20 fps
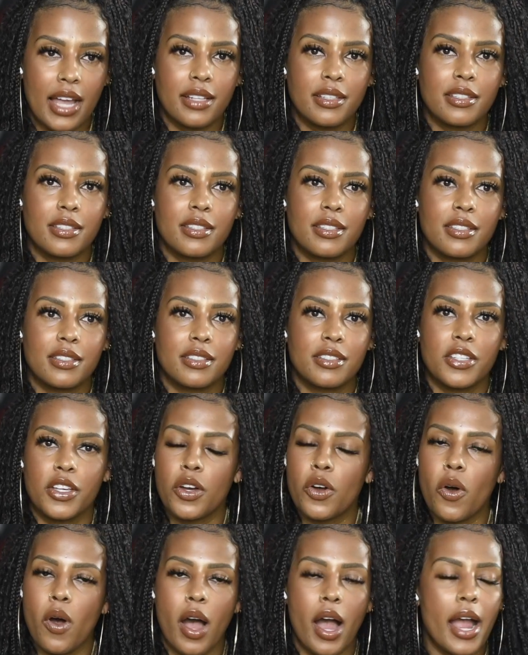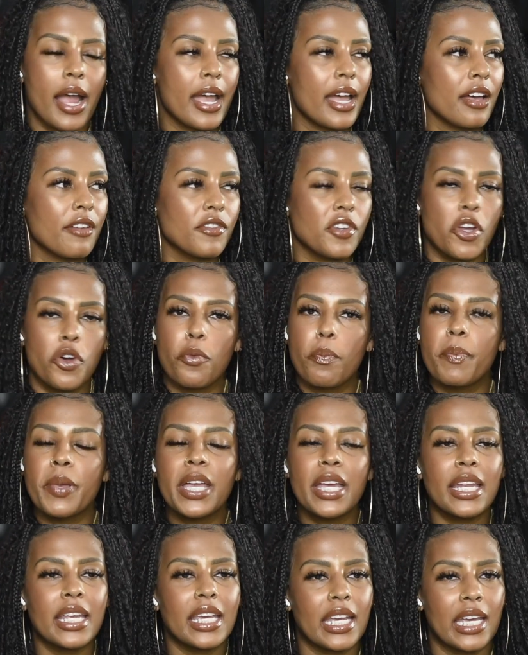So I have no
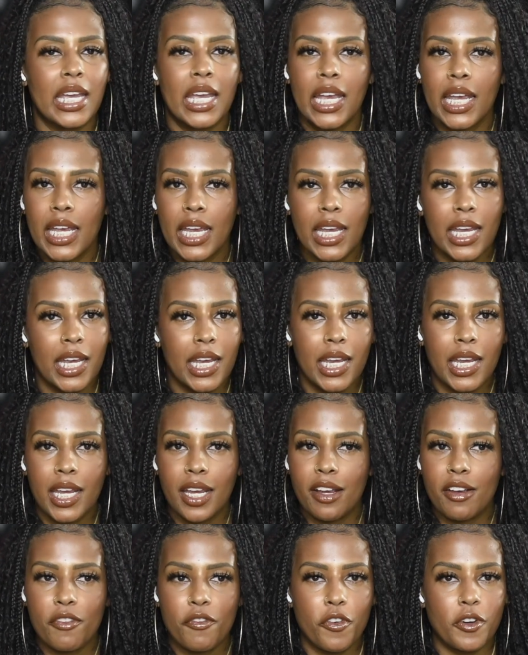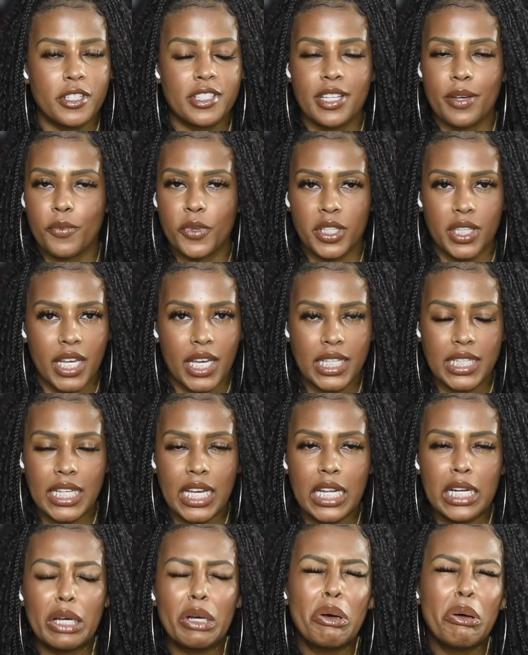pity for someone like
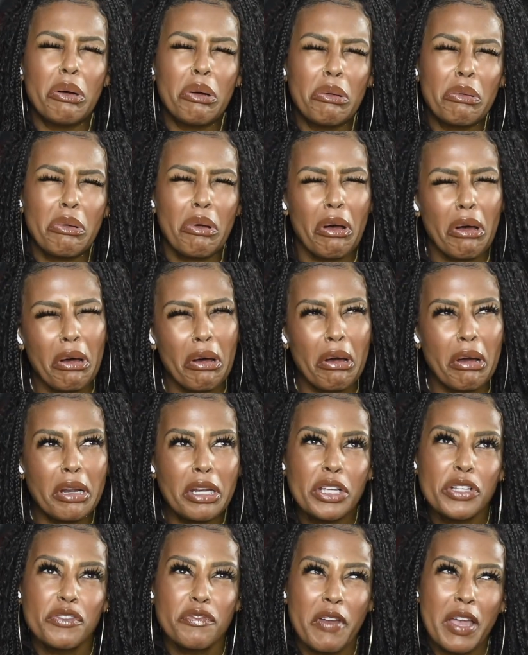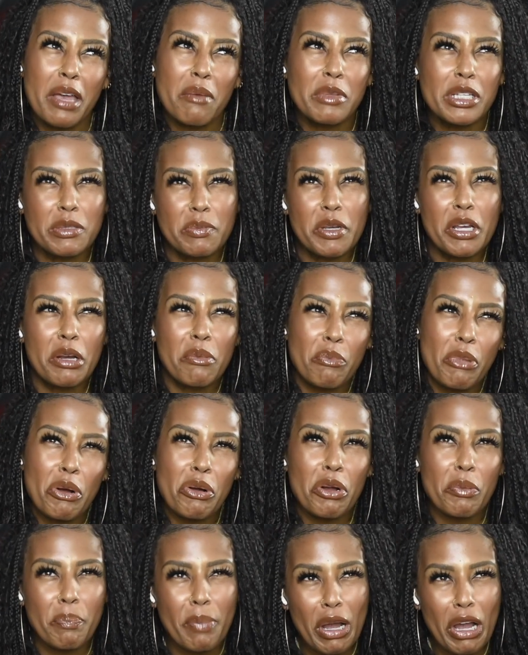that. Oh God, his family's being
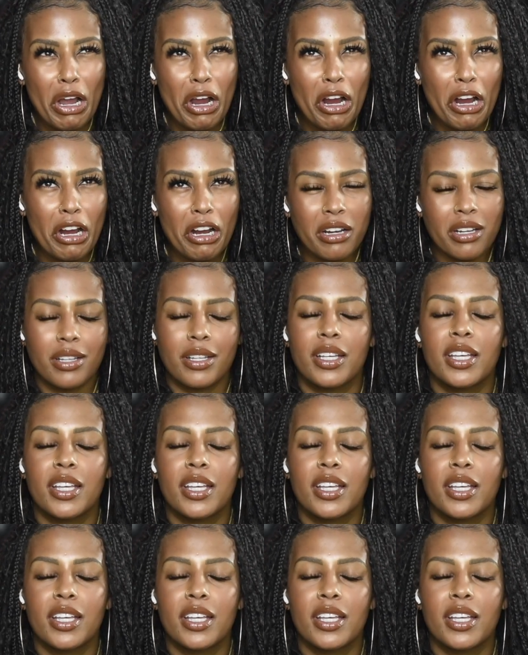broke apart.